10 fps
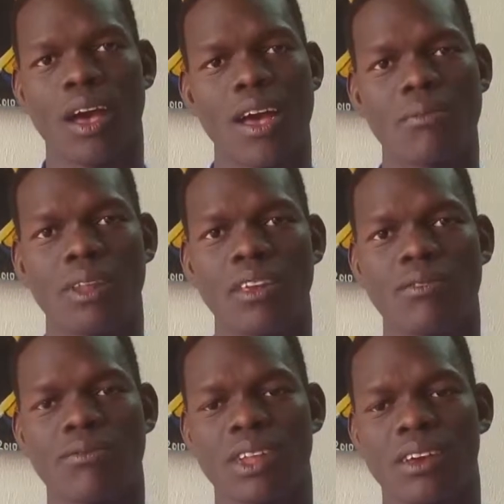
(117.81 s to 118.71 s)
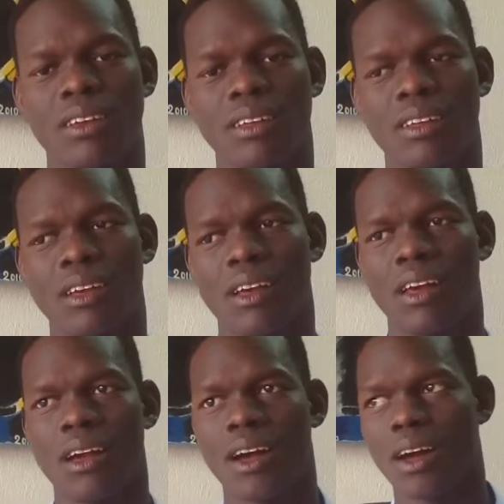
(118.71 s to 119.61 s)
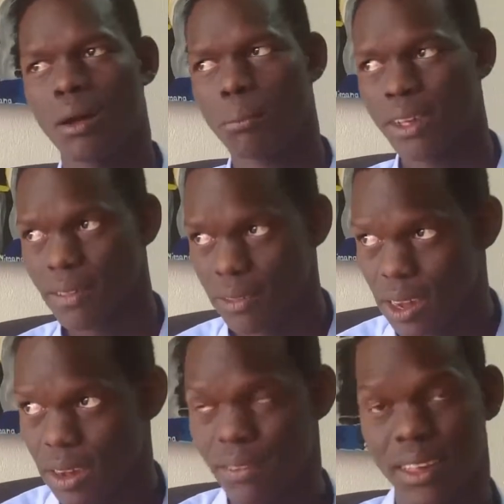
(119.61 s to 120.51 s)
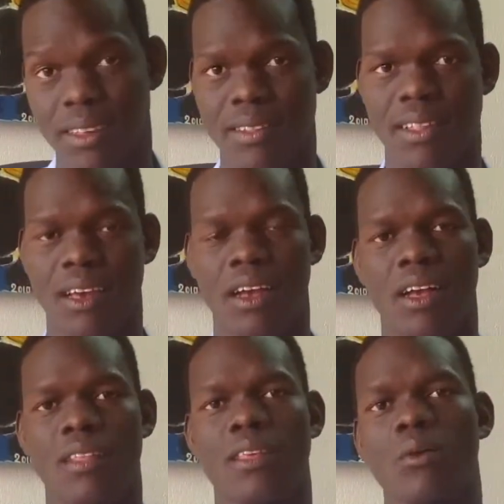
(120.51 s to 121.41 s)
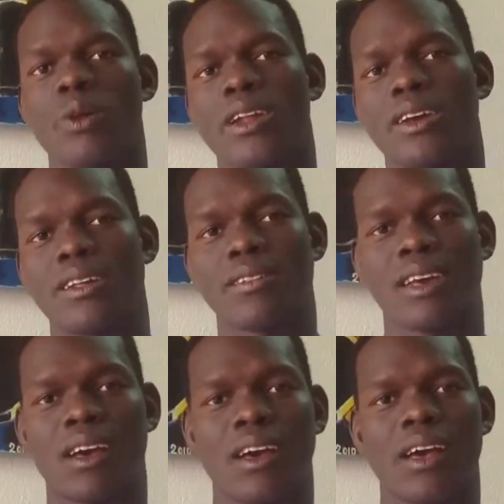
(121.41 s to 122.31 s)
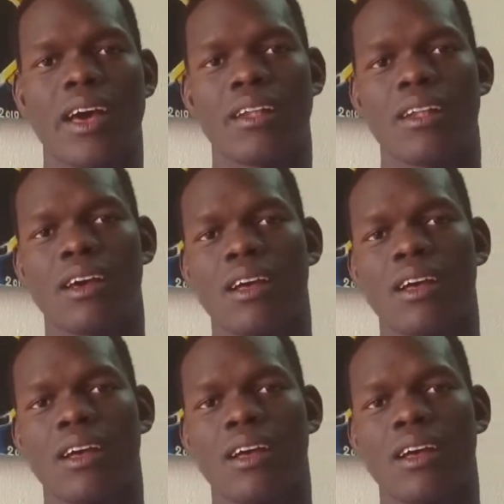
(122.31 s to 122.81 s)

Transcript: I believe persistence is the, the greatest and